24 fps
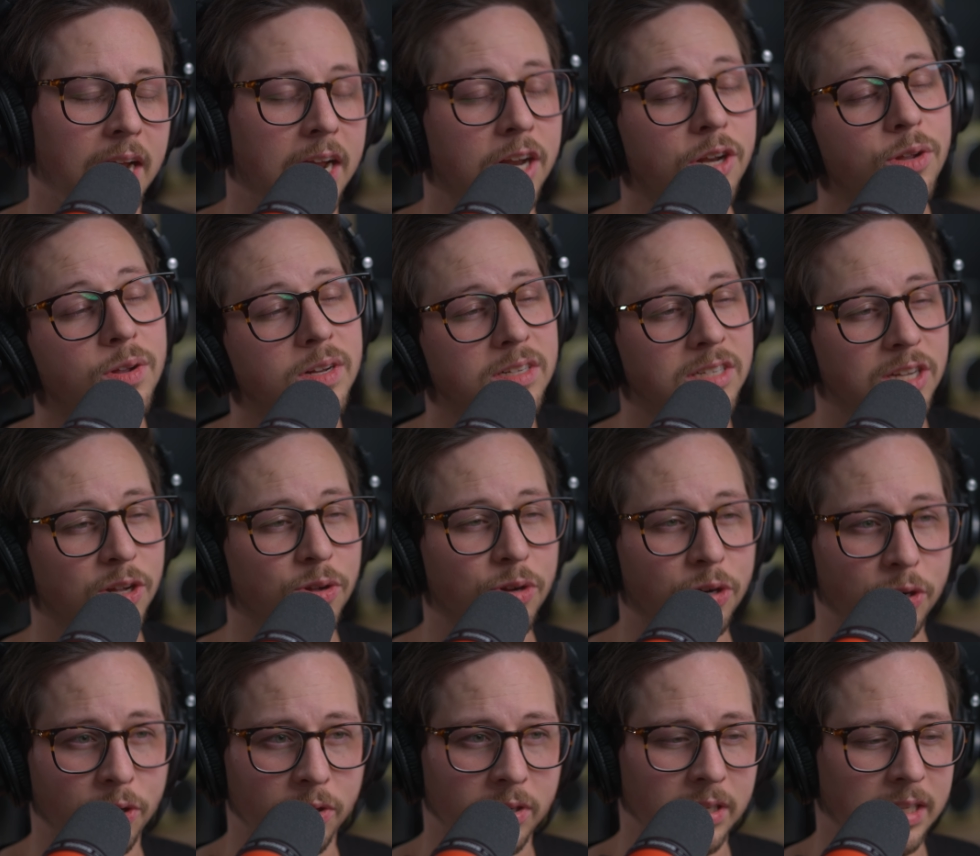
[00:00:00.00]
And you can tell
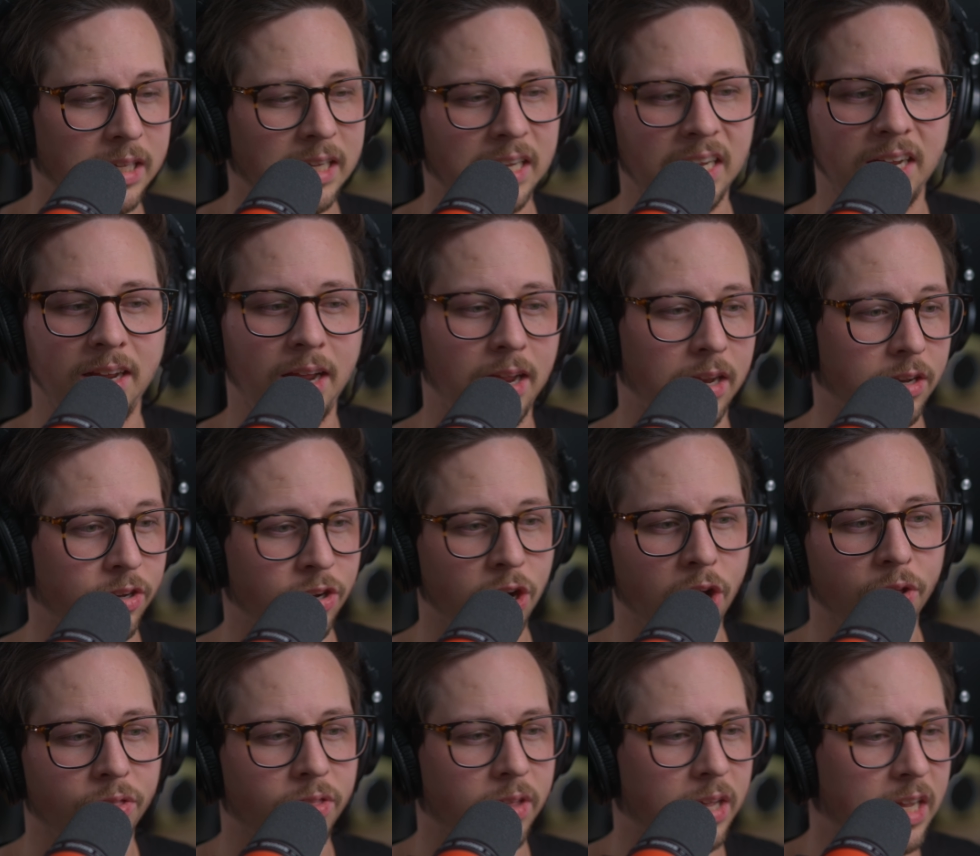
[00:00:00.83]
currently
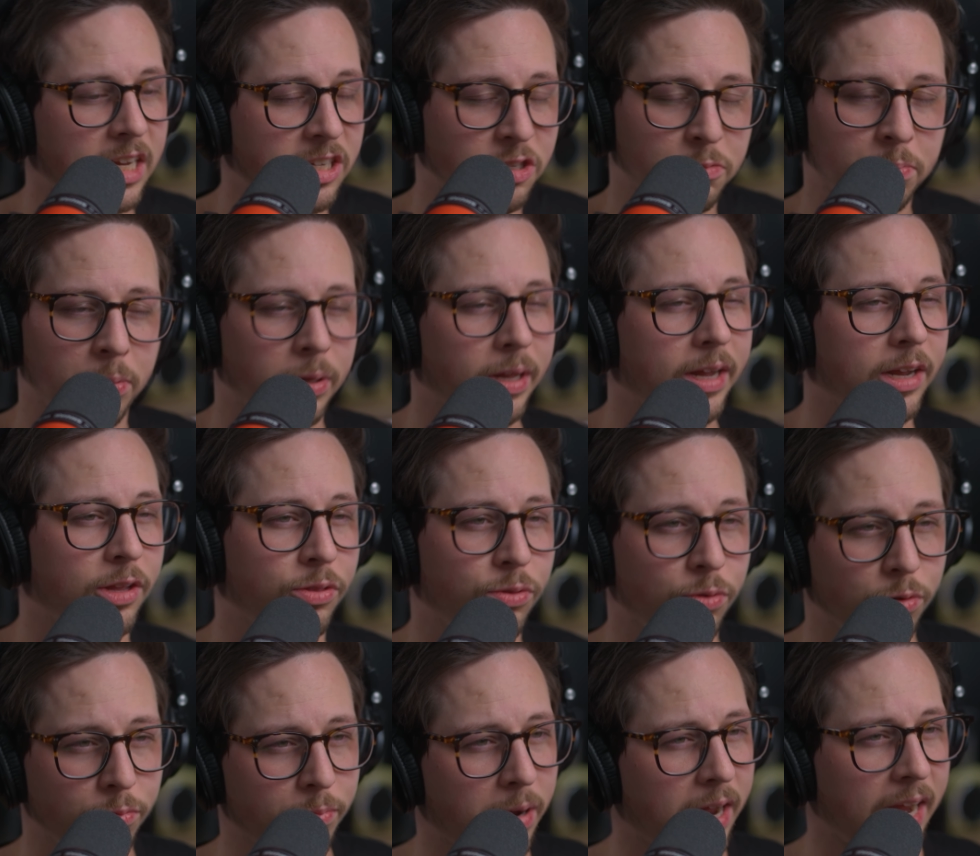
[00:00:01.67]
nothing is playing
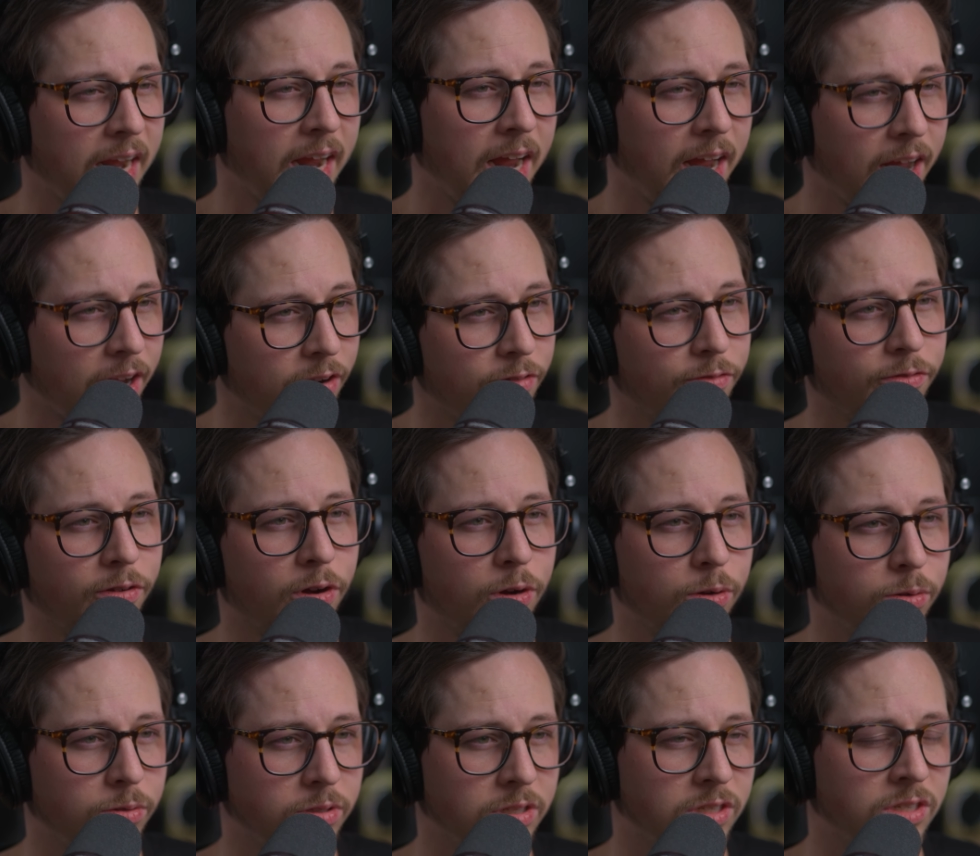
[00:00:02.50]
through my
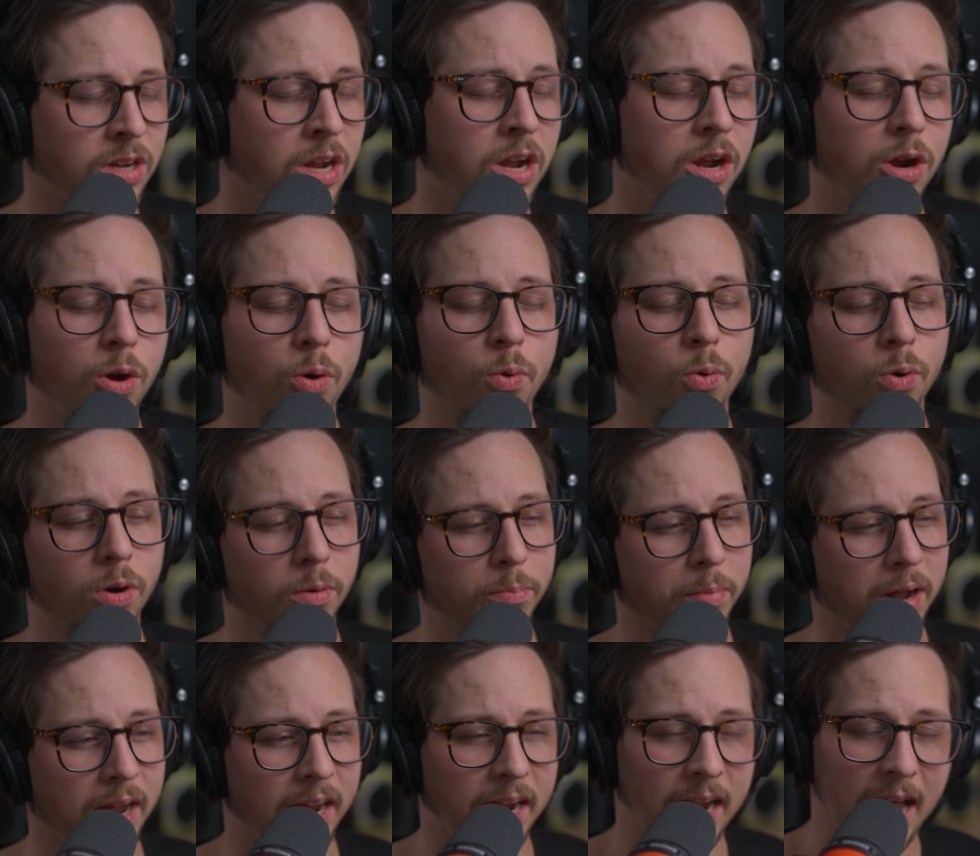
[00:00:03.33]
headphones or
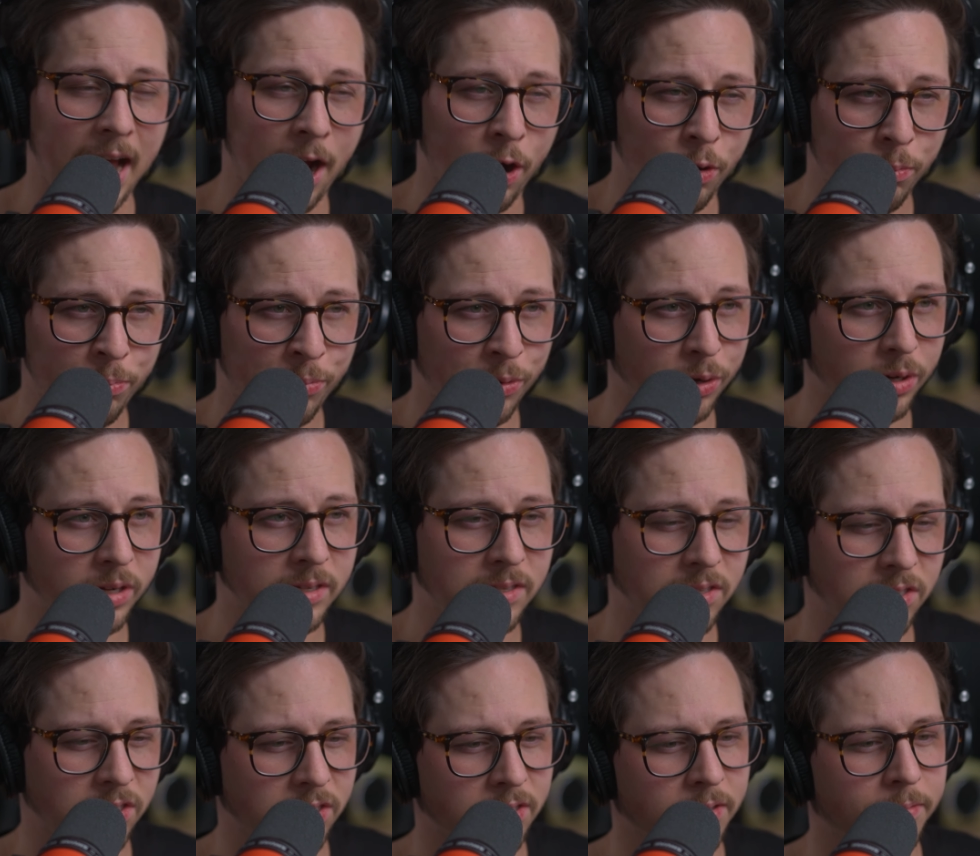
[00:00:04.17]
my
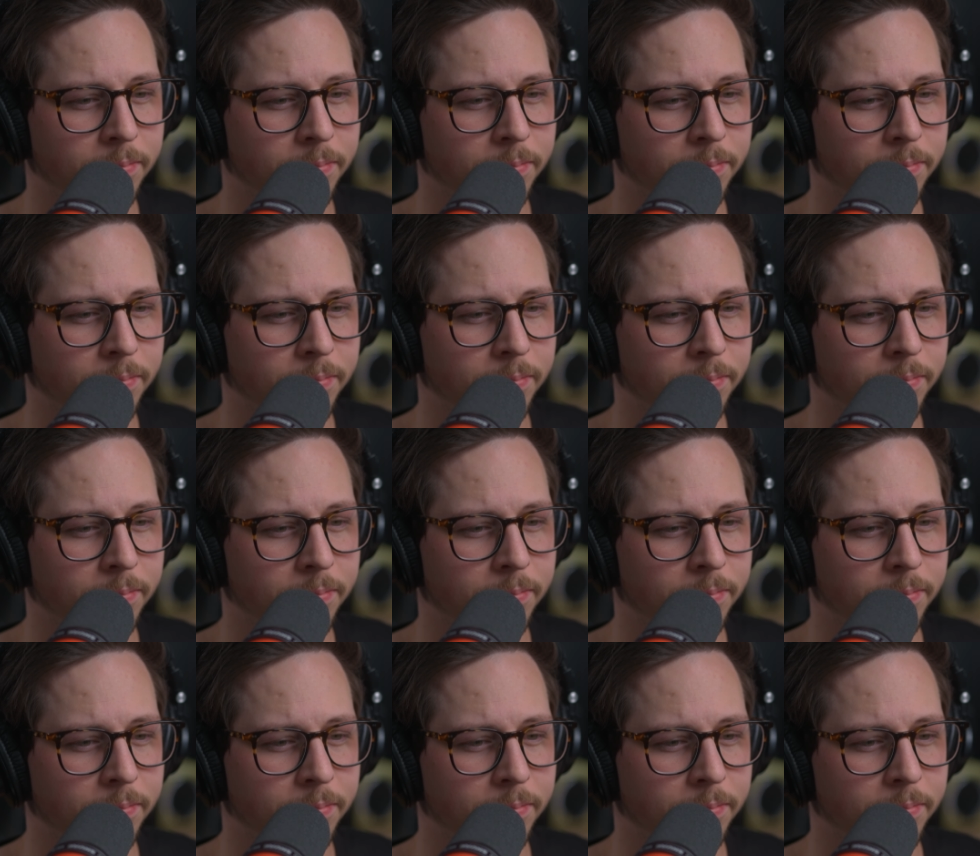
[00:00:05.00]
outputs.